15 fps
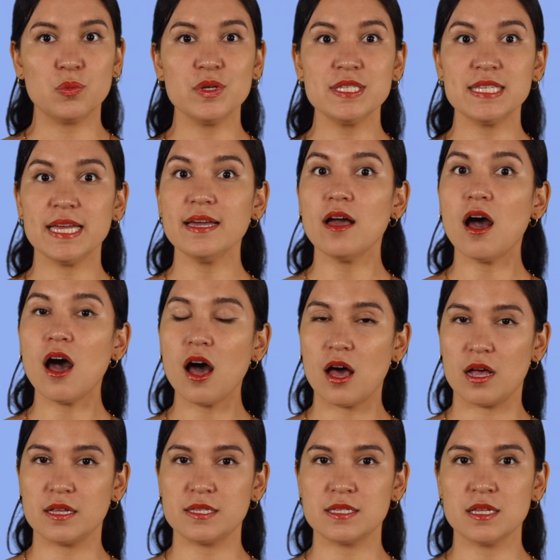When we say
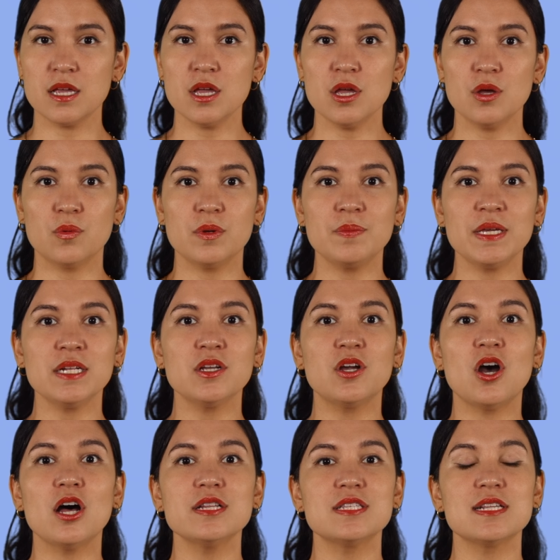us, we
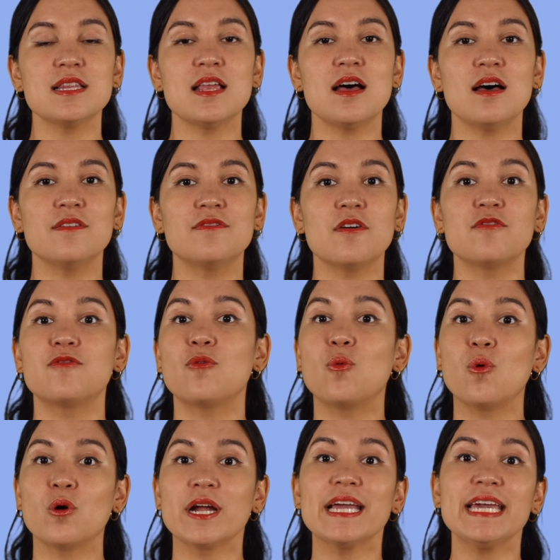mean God's love
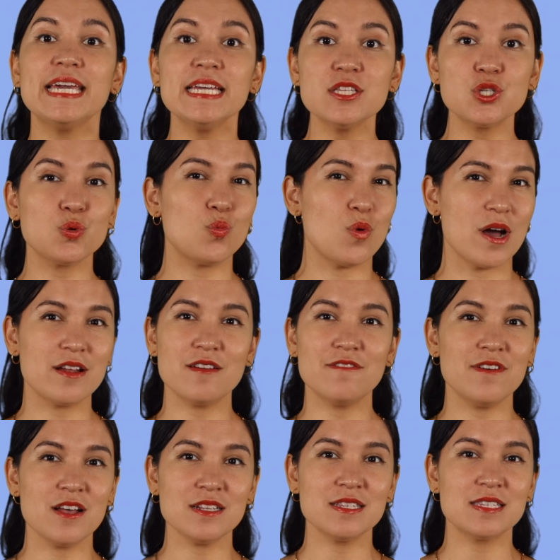for each one
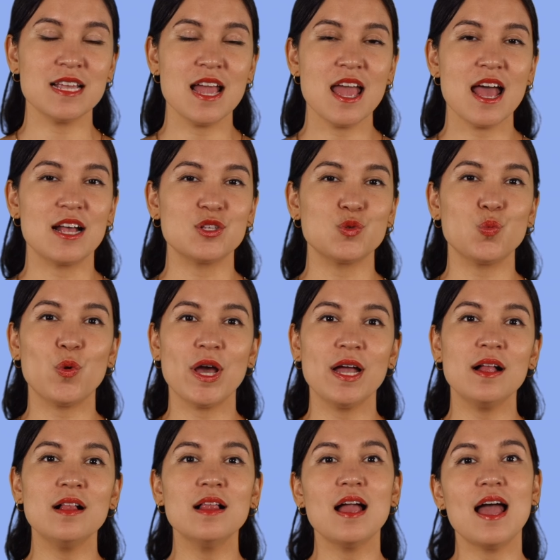of us, as
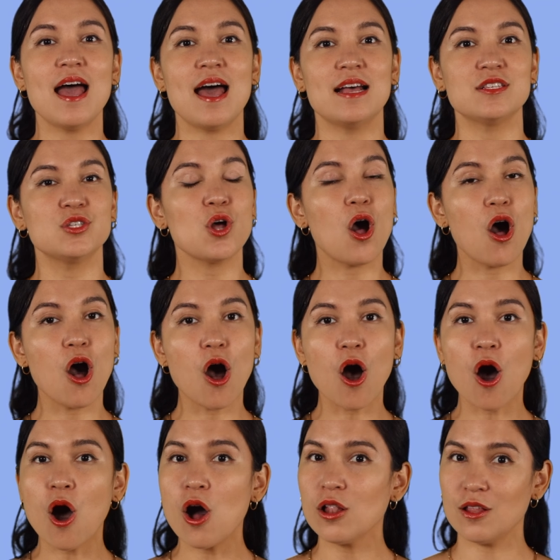well as
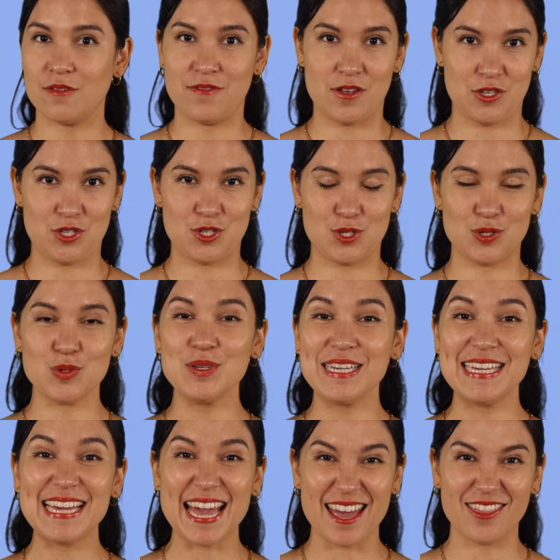all of us
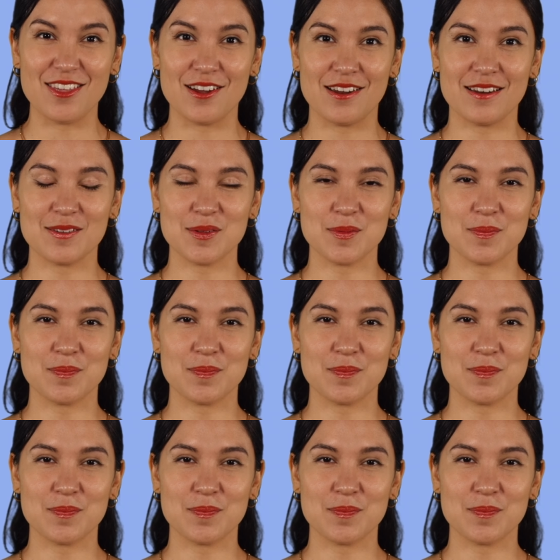together.